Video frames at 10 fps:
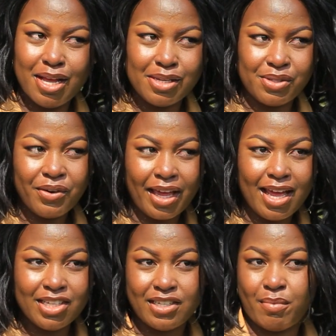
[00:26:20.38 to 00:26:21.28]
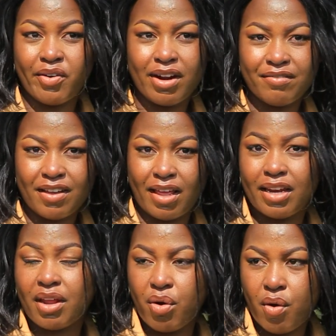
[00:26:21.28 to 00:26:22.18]
So Angela, my grandfather
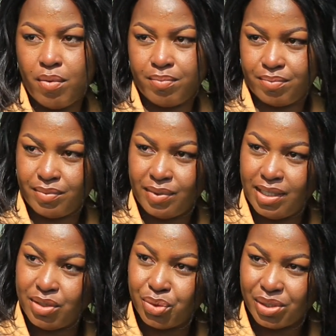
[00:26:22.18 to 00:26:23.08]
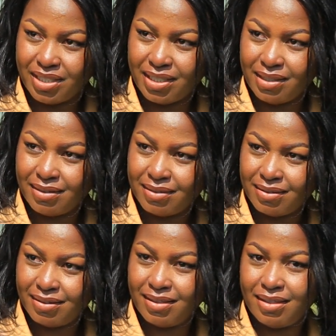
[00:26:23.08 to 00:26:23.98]
in a home in Ruti.
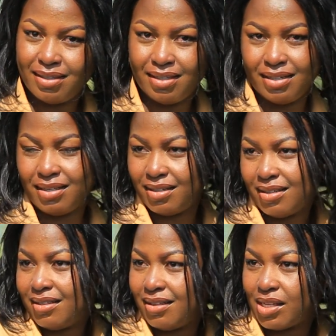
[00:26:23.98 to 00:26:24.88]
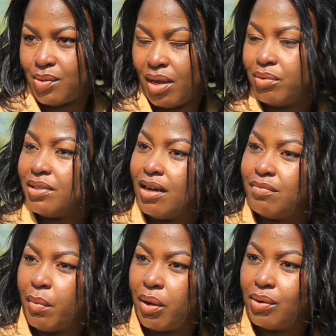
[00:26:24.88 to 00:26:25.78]
That's where I would have
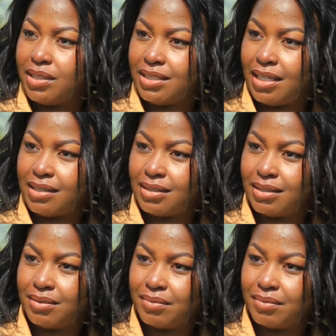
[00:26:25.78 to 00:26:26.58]
my holidays.